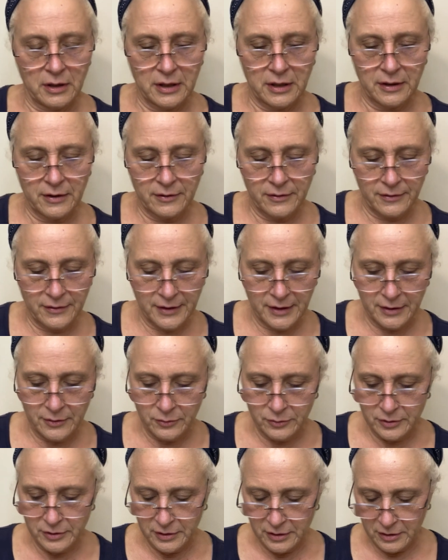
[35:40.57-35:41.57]
And that
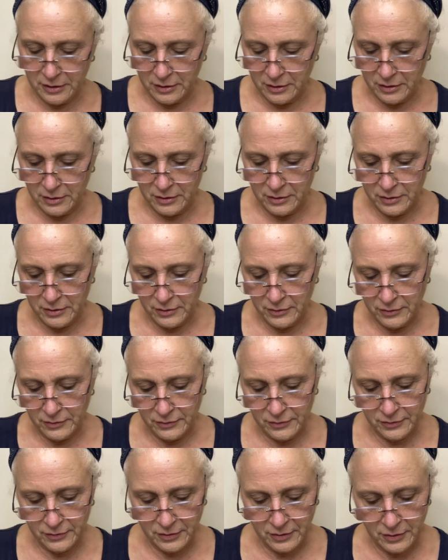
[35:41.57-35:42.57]
one
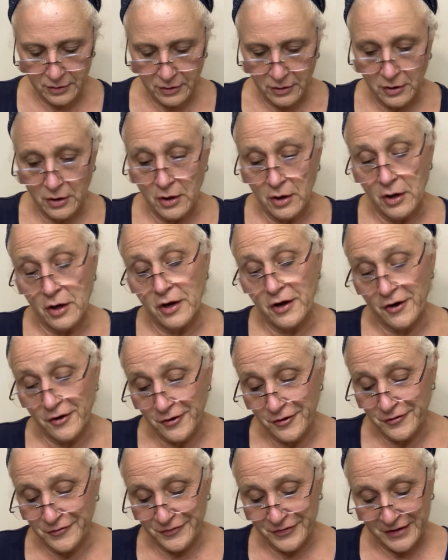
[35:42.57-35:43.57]
is,
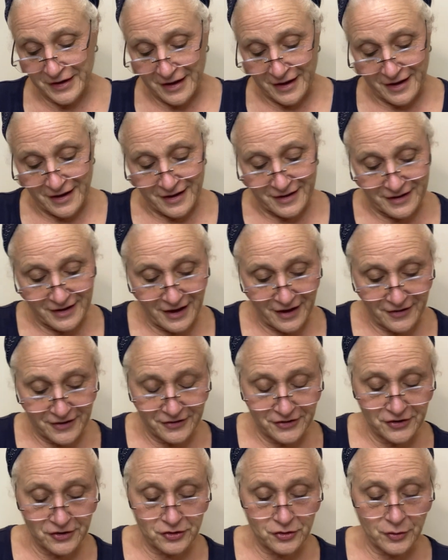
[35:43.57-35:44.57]
oh, yeah,
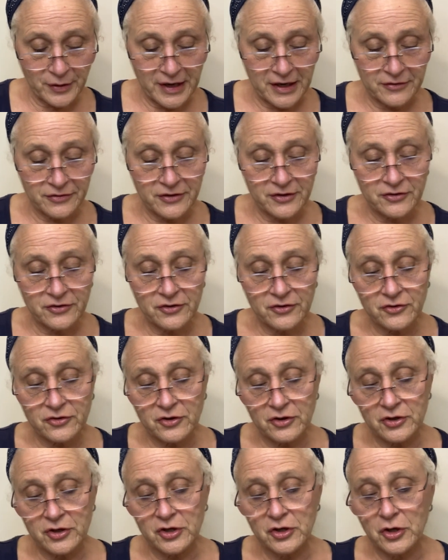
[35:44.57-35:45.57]
this is great. This is
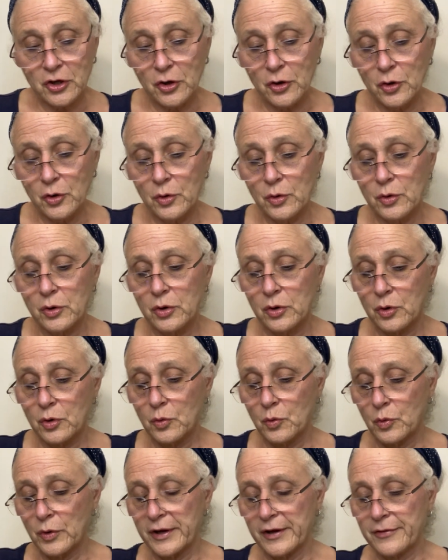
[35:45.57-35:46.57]
gonna go
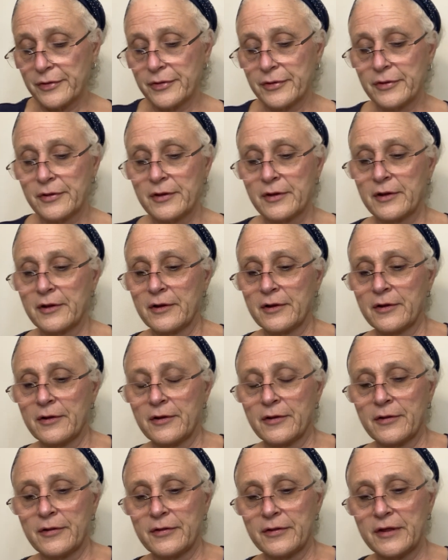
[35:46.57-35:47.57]
with
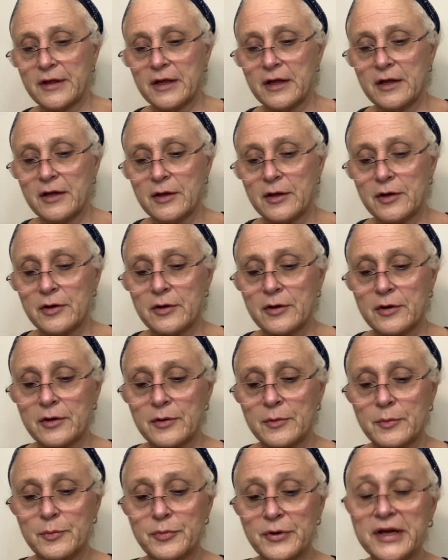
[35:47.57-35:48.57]
the
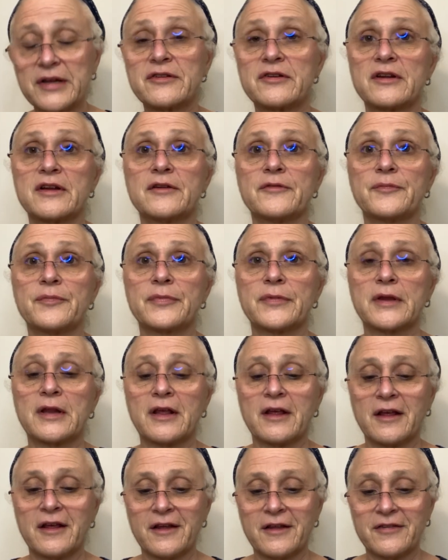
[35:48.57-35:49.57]
bracelet
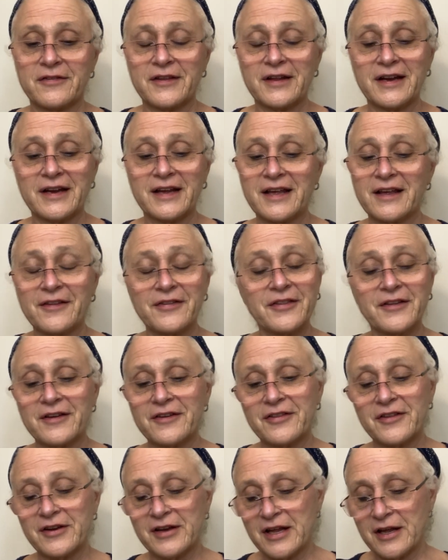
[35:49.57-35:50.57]
that I can't think of
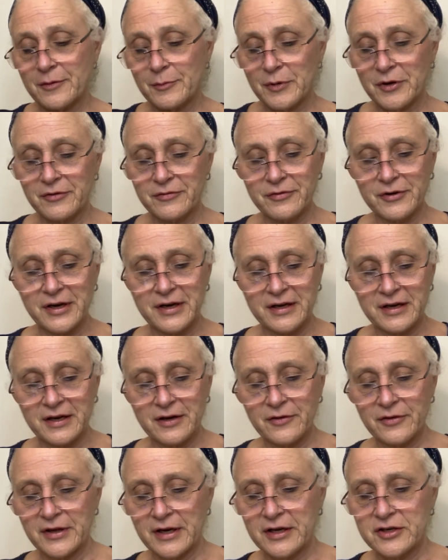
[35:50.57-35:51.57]
the name of right now
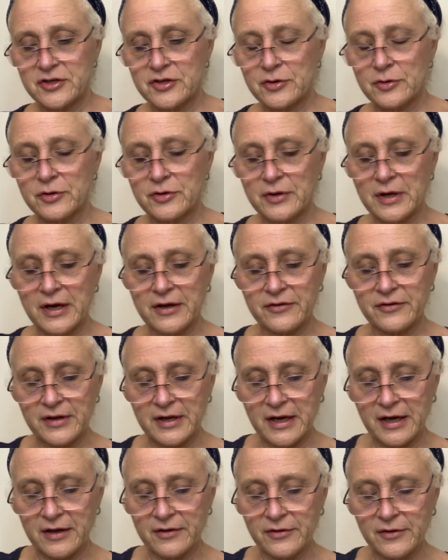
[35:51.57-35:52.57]
that I showed you guys that
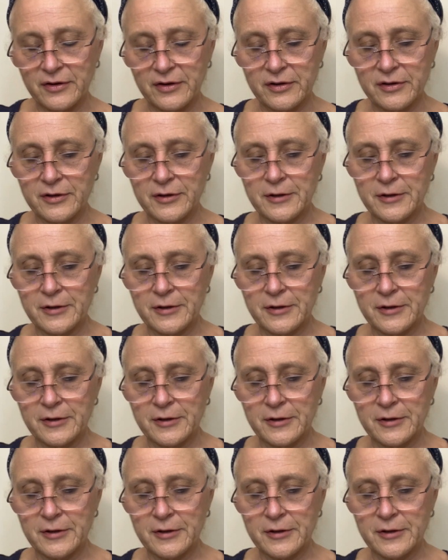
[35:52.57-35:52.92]
had the